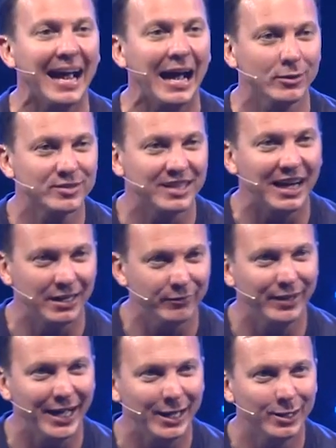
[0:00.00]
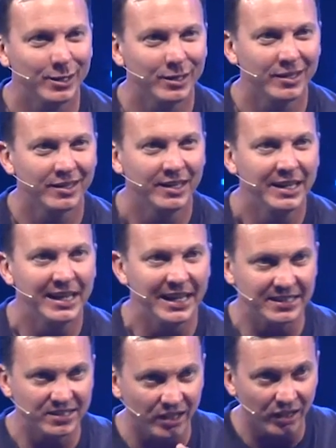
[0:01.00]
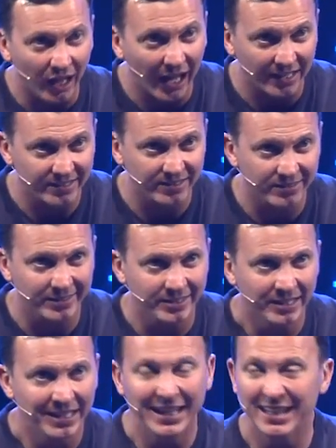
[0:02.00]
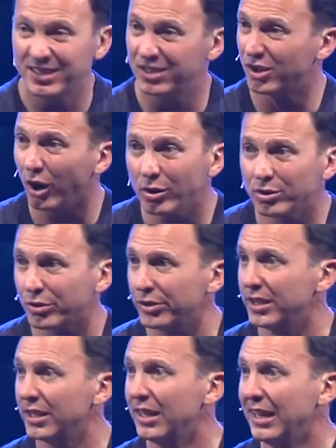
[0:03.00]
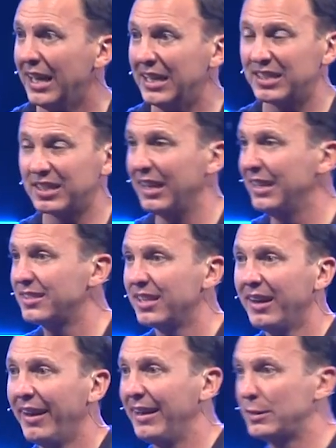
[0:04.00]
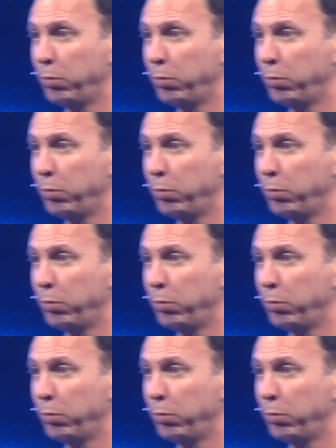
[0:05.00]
outside of that. It's lust, it's adultery, it's, it's, it's